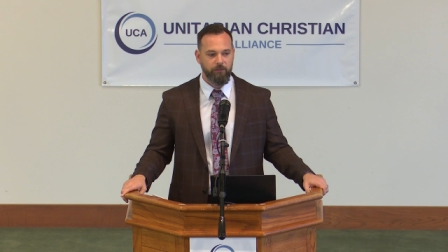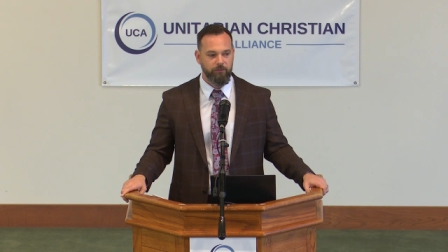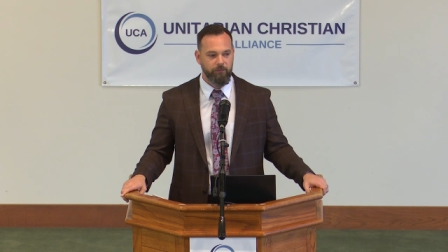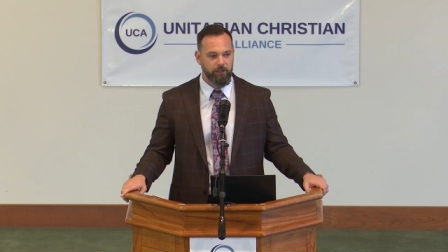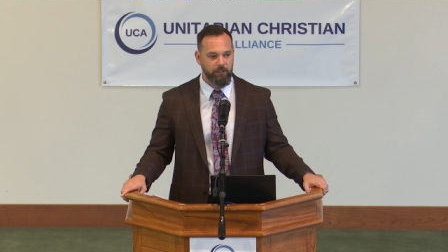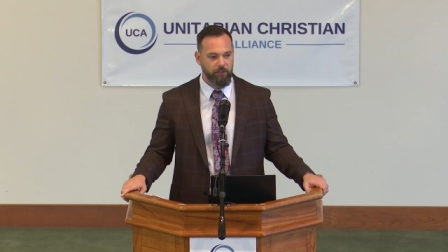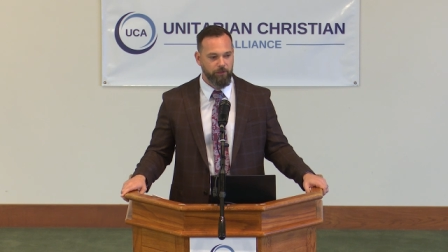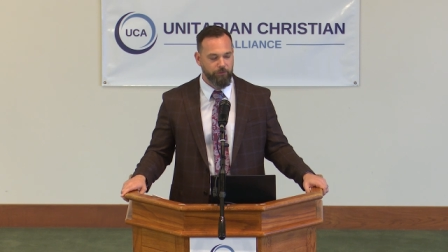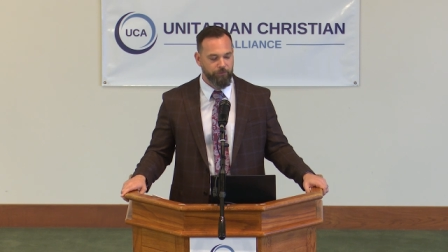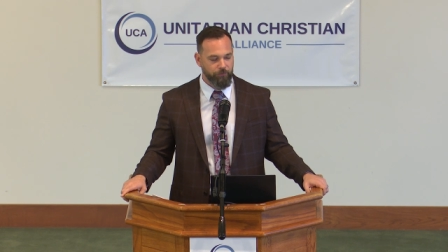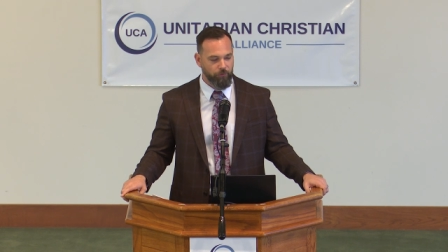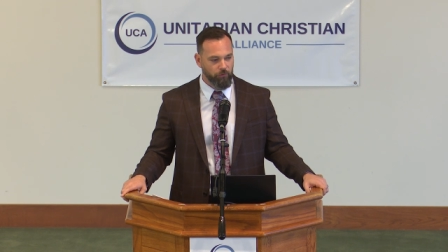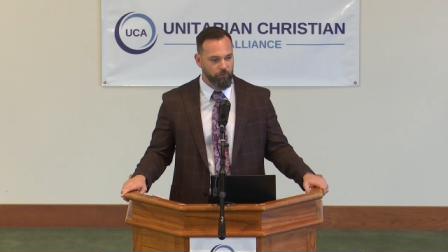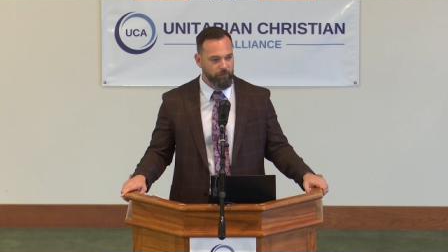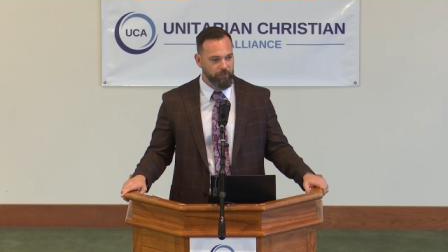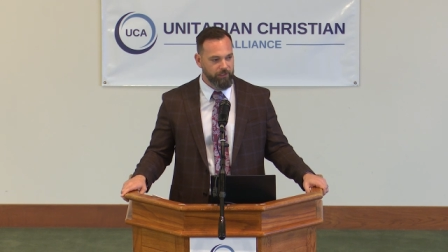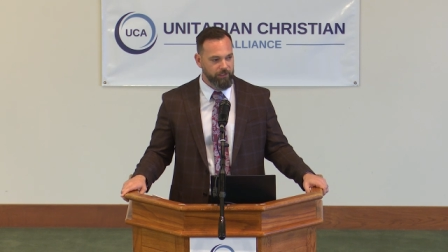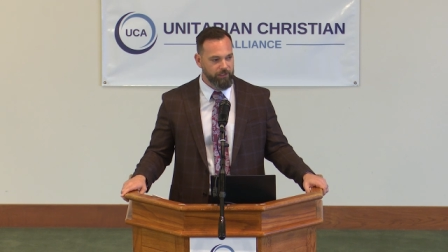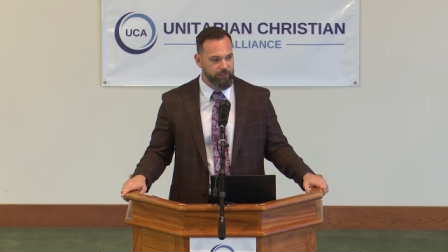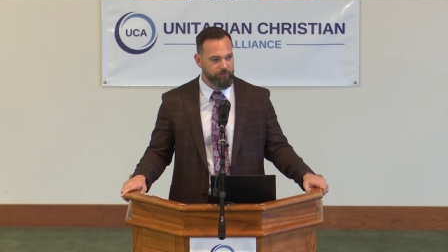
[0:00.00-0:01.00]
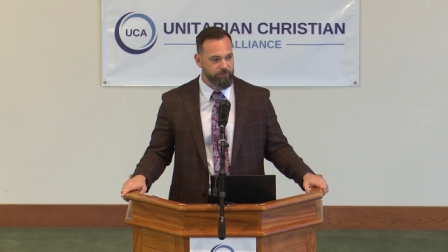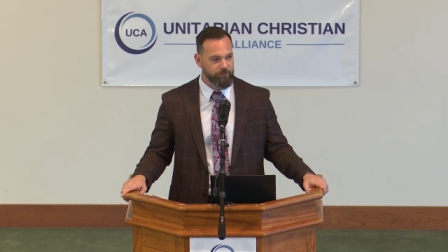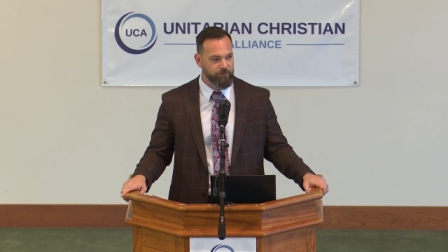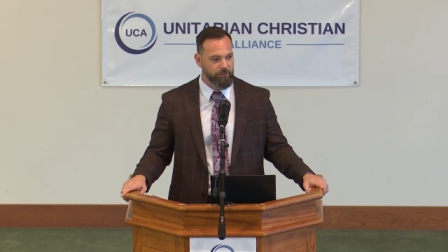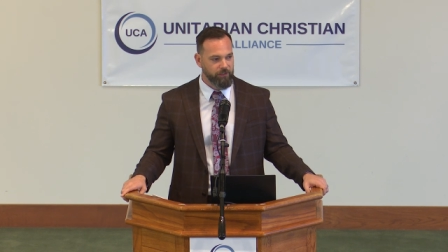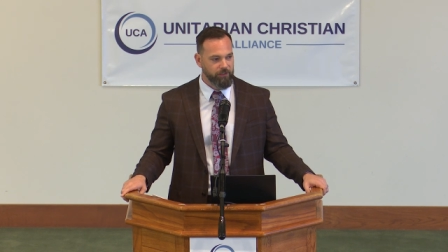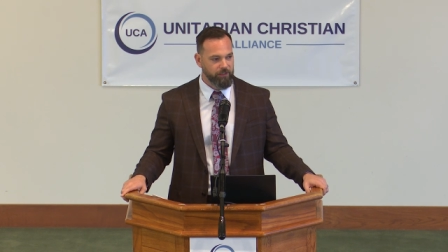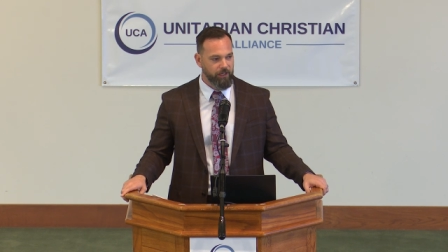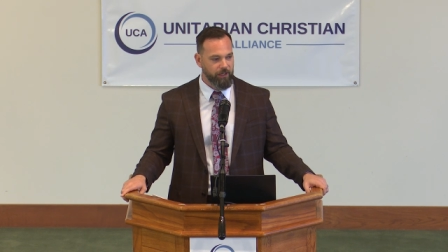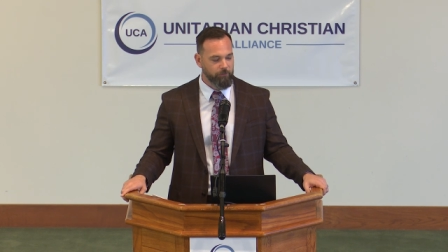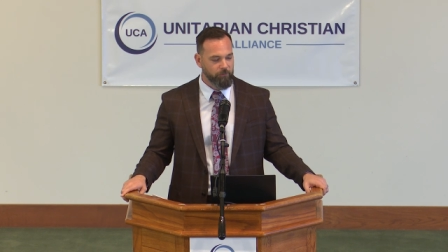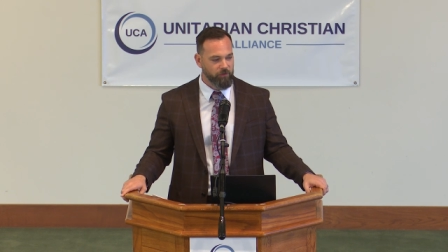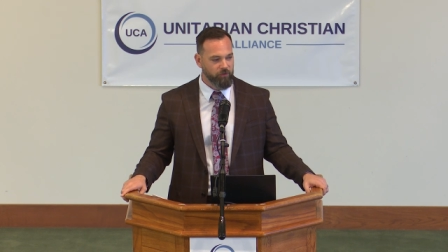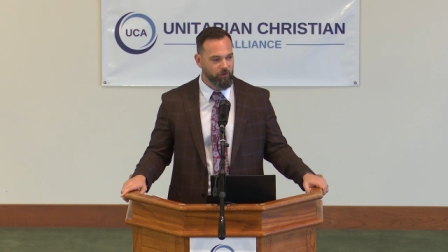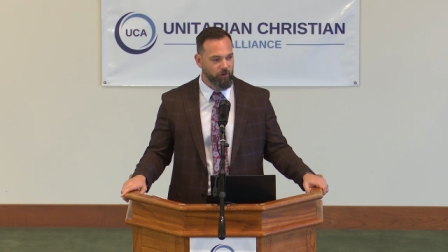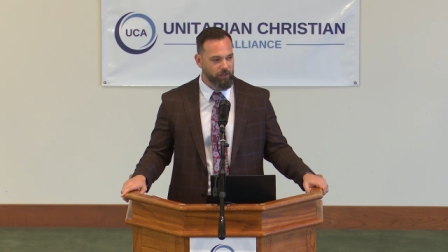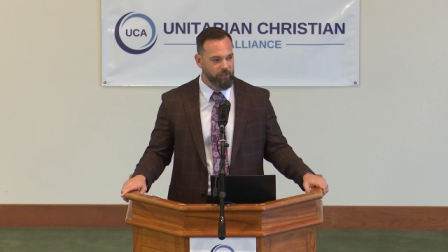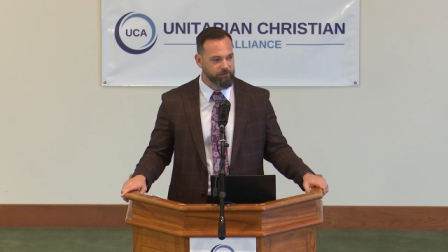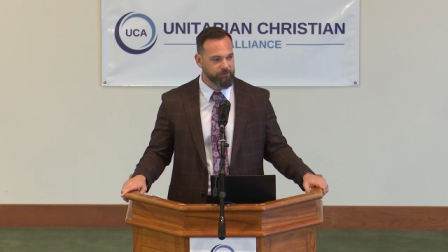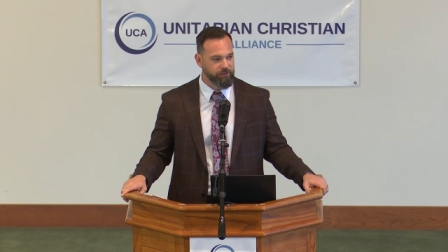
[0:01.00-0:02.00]
the authorities came
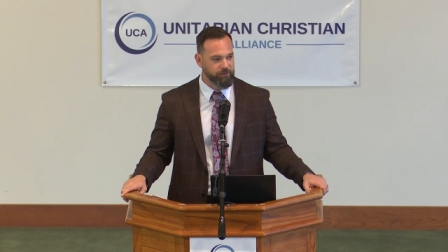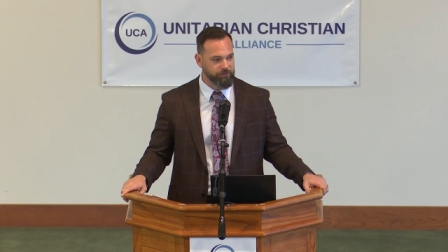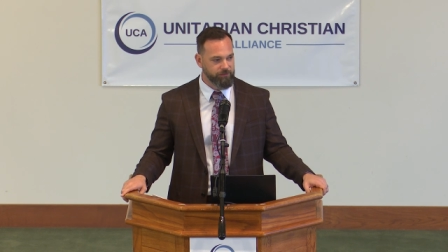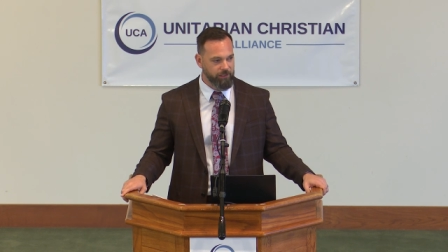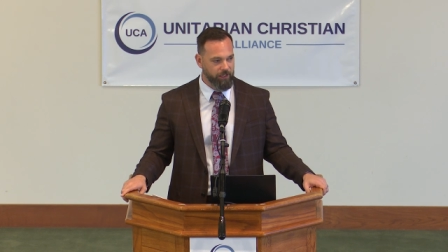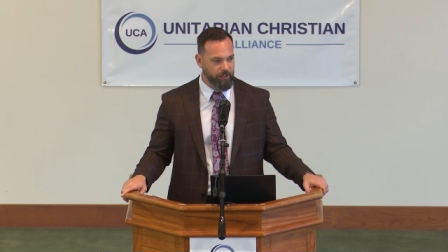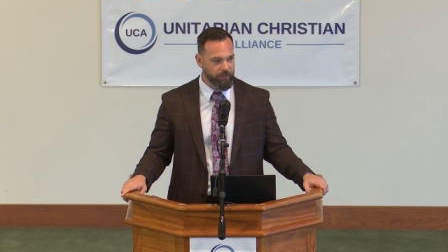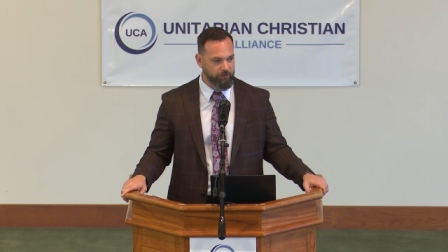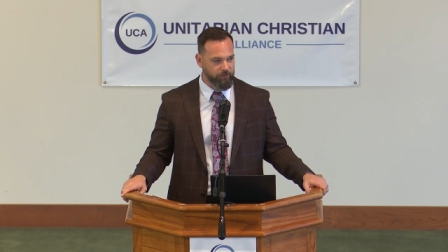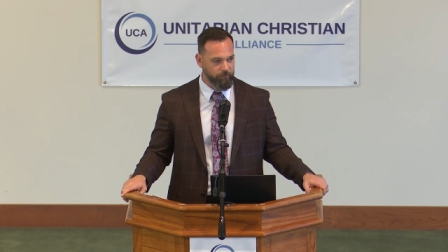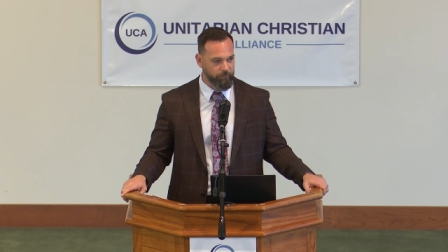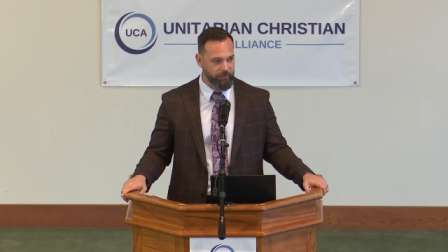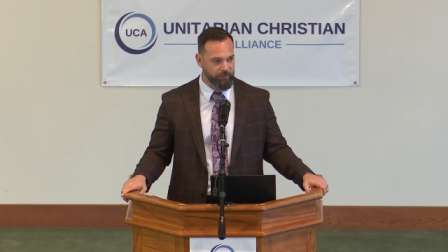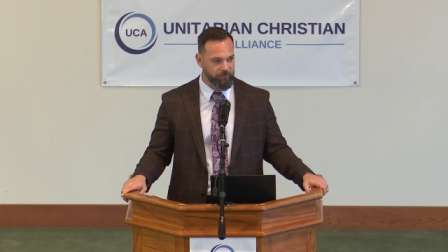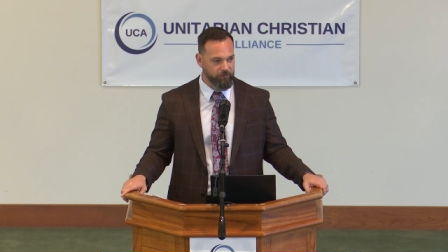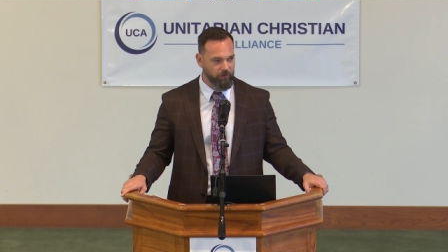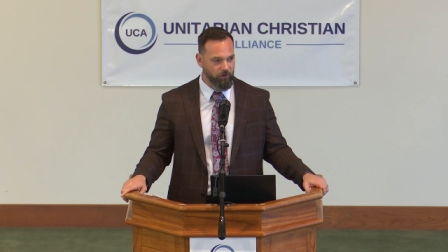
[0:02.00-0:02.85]
across a document